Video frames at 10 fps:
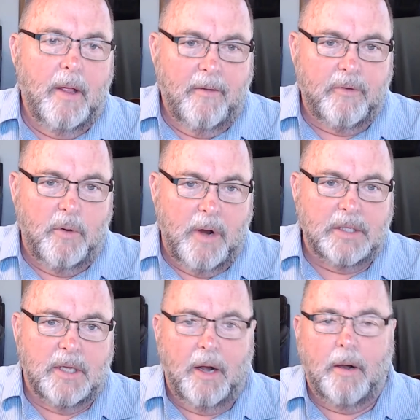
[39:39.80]
2
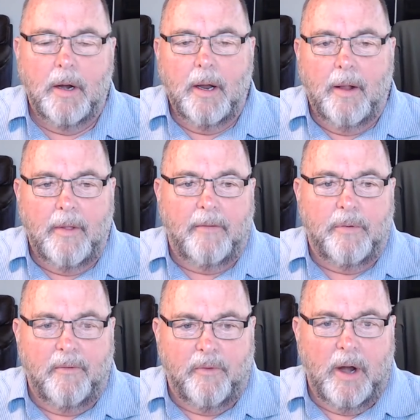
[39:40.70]
days later, and then
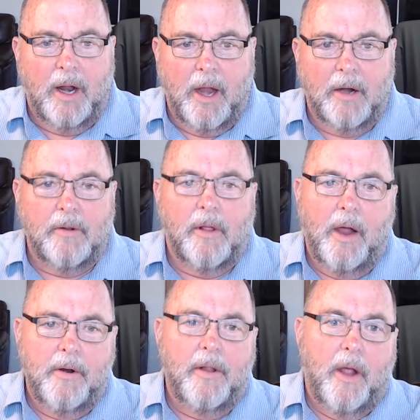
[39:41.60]
3 or 4 days later, the
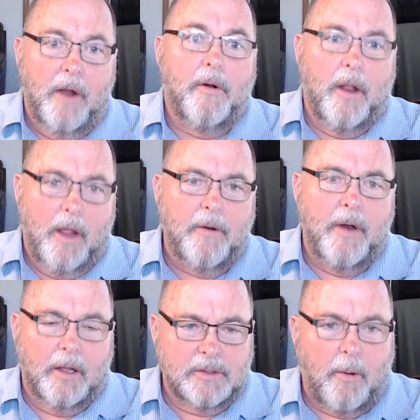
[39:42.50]
100 and the 100, the 100,
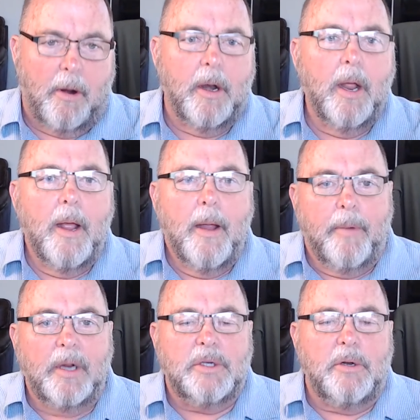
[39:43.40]
now it's 300.
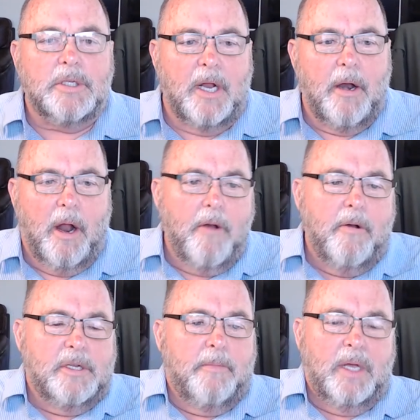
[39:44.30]
Pretty soon you're sending
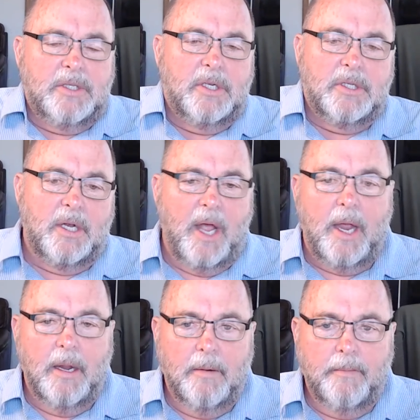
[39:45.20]
hundreds of messages a
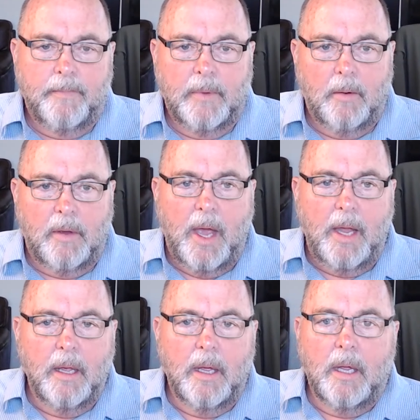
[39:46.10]
day,
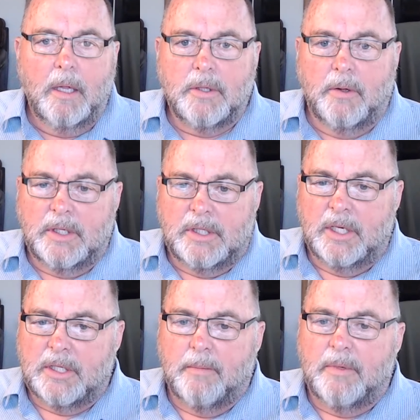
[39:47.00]
okay? So this
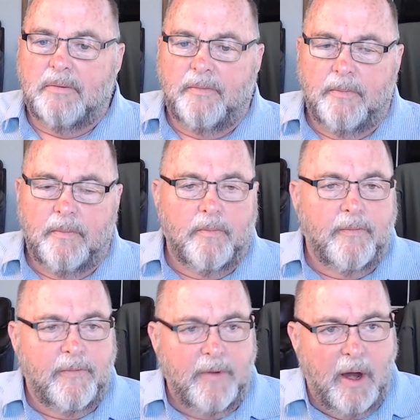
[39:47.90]
system is
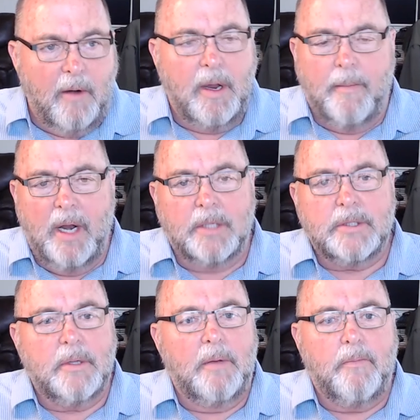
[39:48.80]

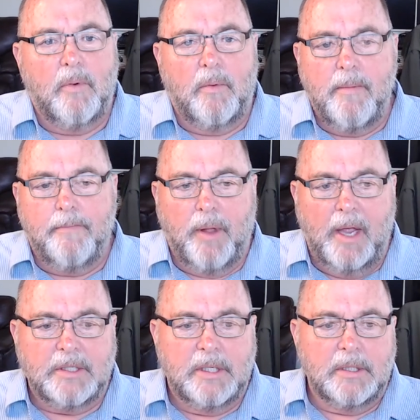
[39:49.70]
it
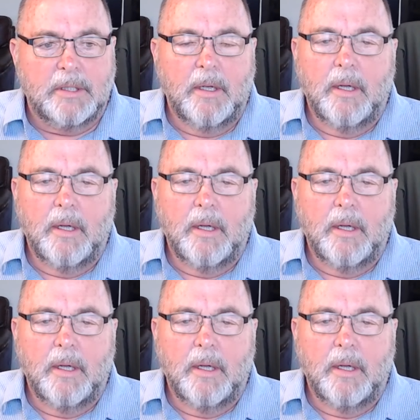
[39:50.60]
replaces